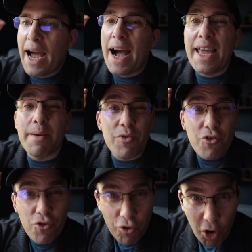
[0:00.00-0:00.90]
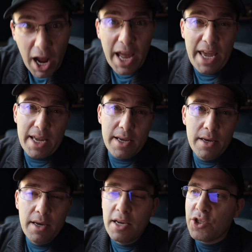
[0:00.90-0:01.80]
I am trying
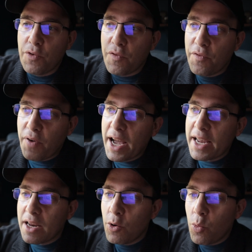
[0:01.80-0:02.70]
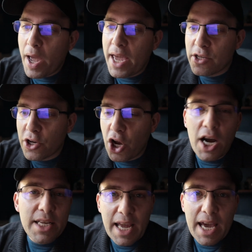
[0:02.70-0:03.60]
to find a way to
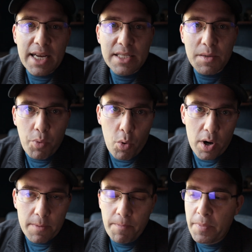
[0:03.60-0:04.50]
contact support.